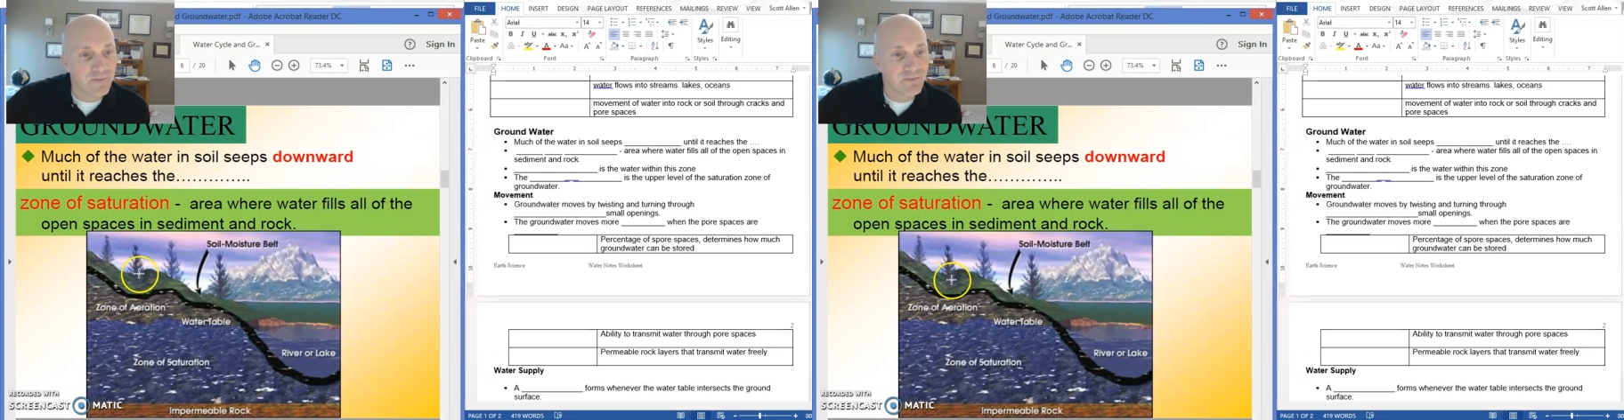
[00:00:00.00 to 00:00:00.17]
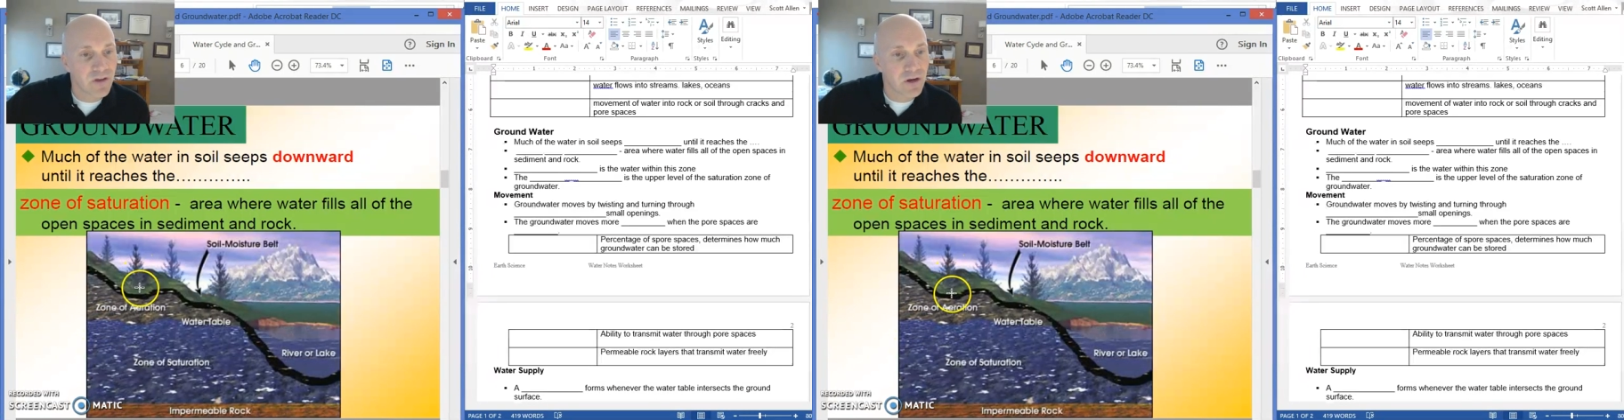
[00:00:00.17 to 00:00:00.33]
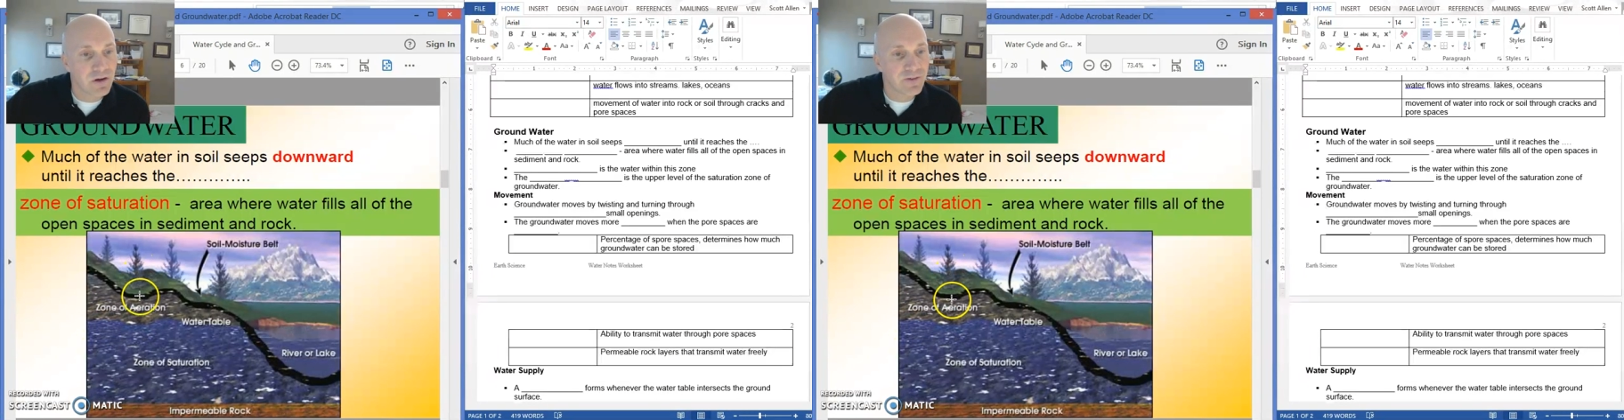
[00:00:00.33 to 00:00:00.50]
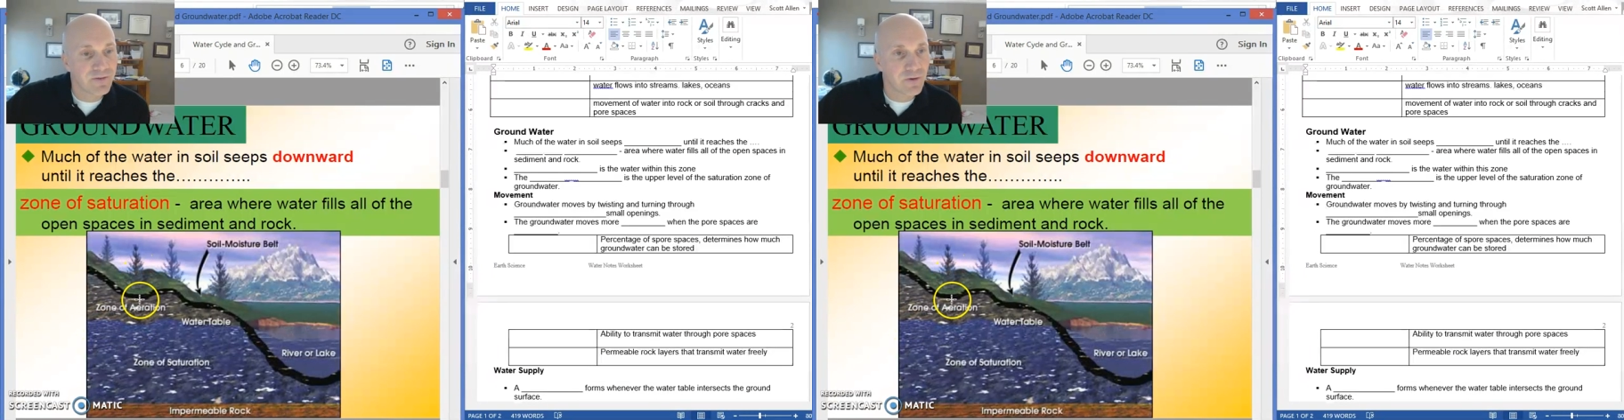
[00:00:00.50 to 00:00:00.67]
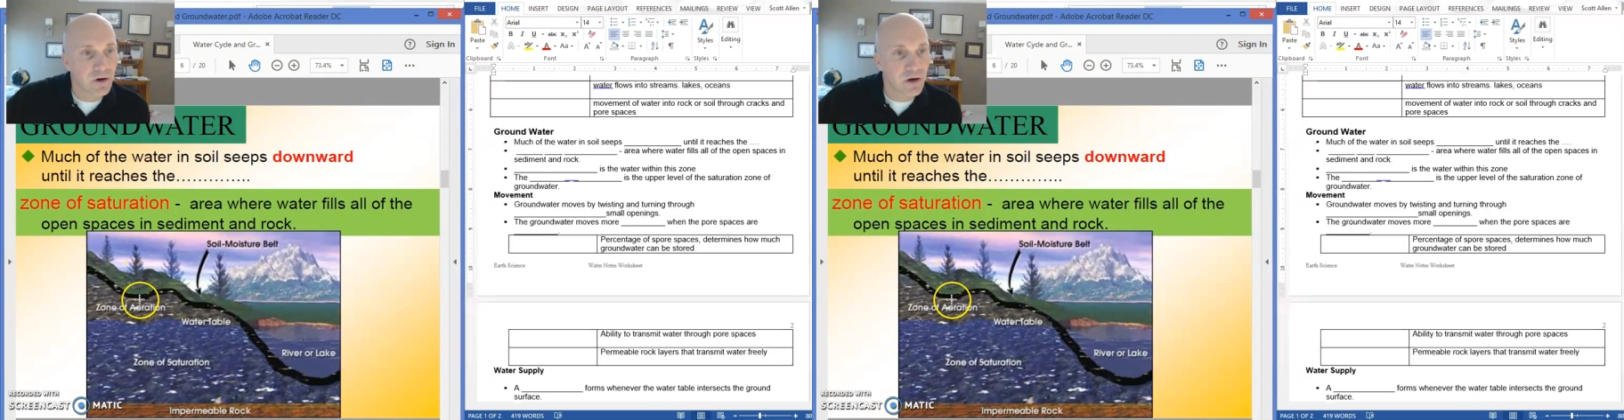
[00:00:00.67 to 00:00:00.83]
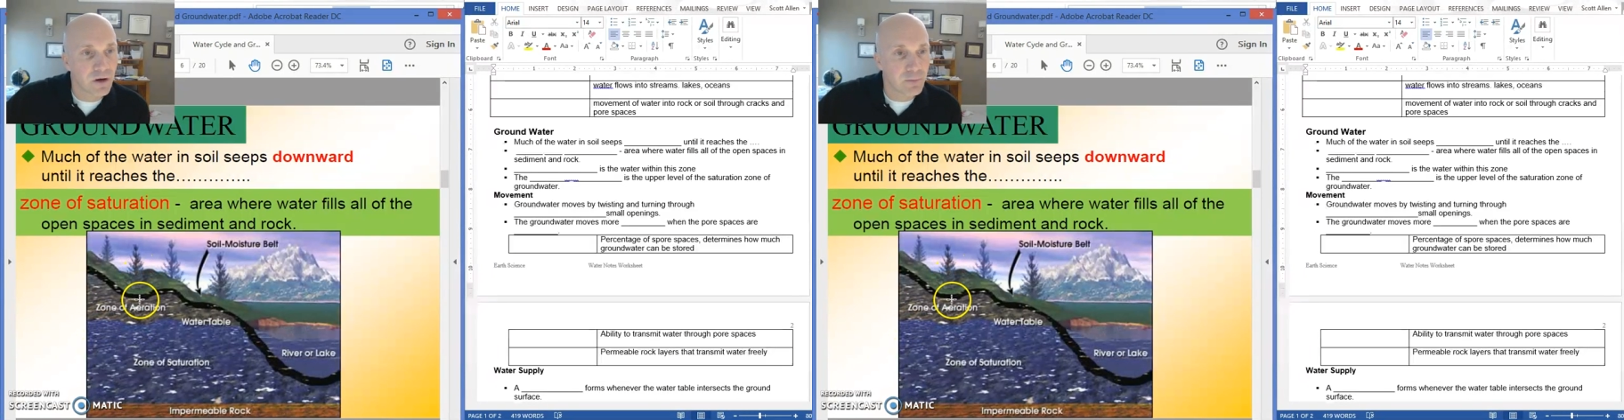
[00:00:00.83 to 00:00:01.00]
very
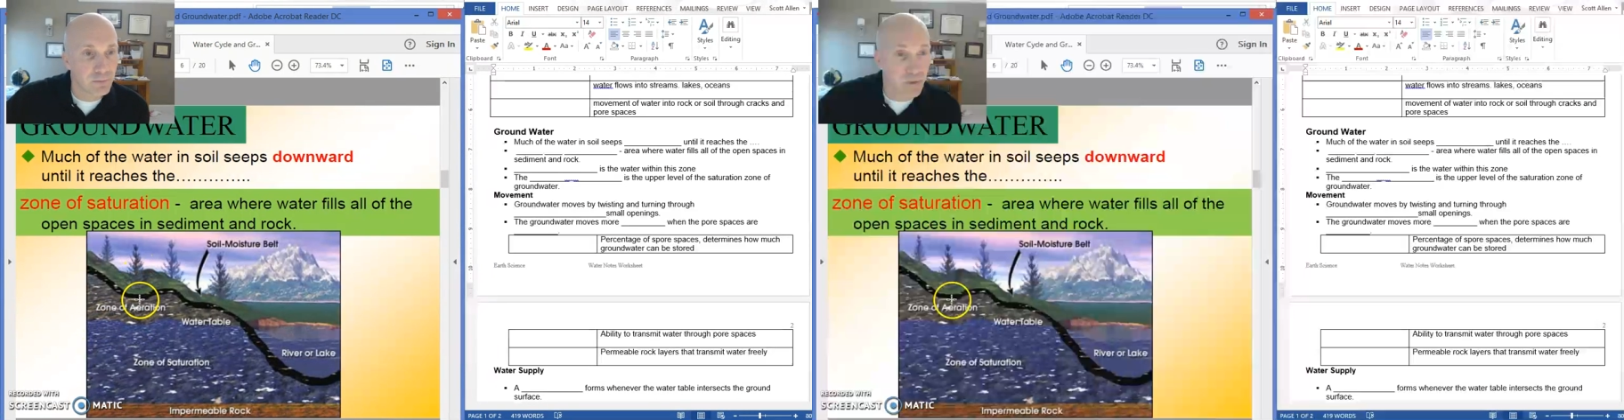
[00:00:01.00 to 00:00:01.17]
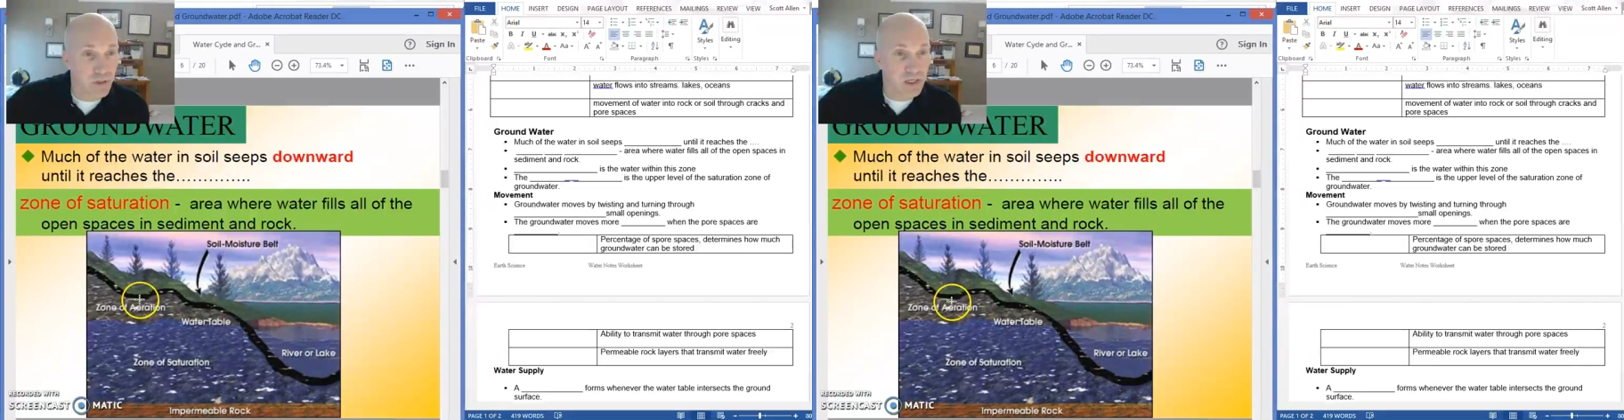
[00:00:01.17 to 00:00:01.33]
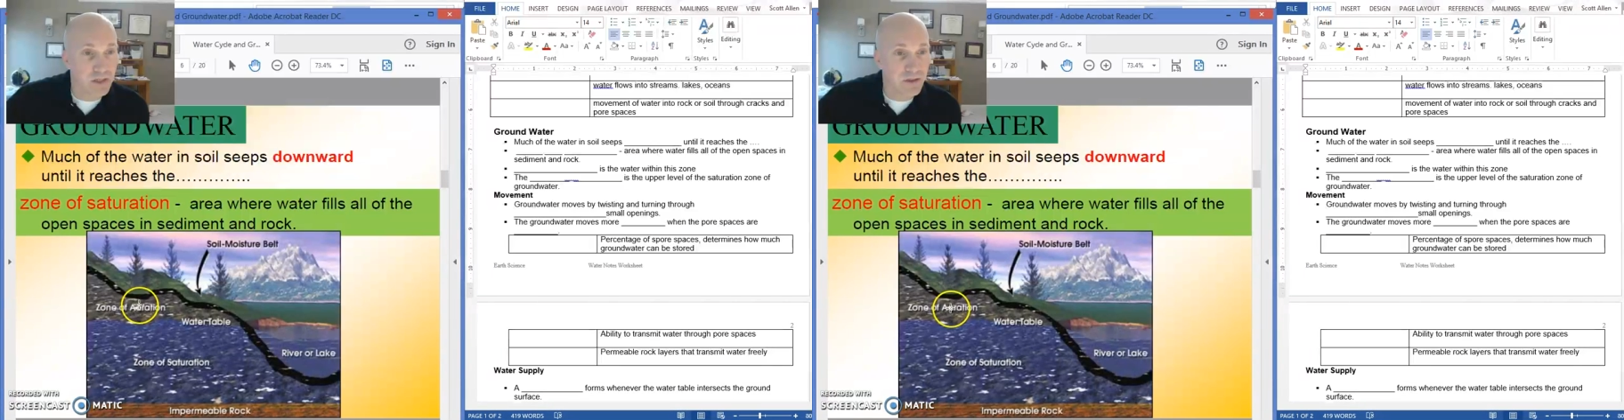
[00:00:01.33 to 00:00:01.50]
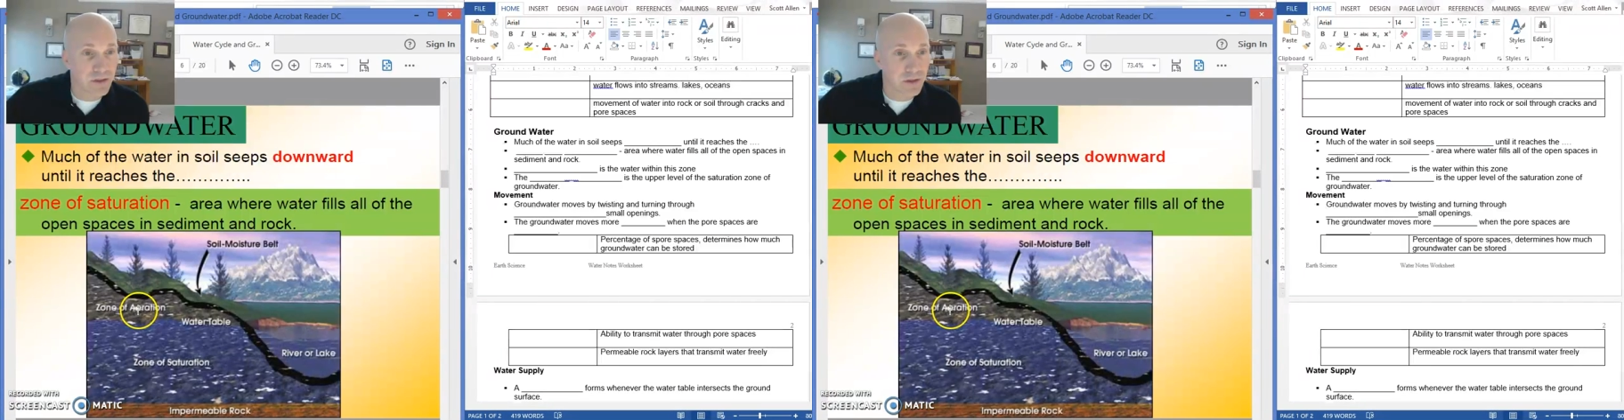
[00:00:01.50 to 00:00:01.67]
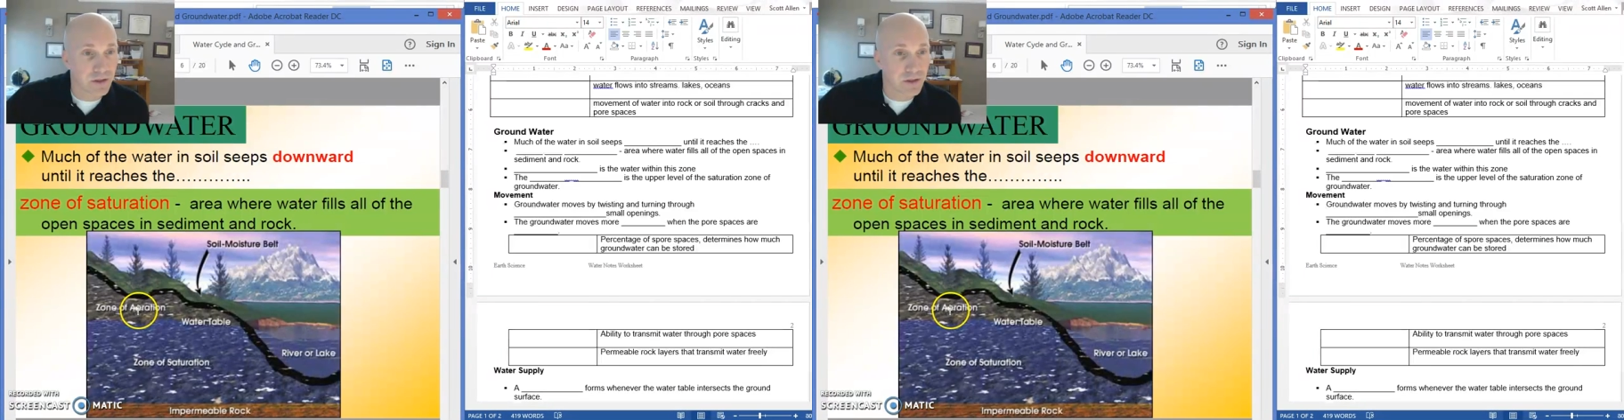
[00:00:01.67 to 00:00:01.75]
far beneath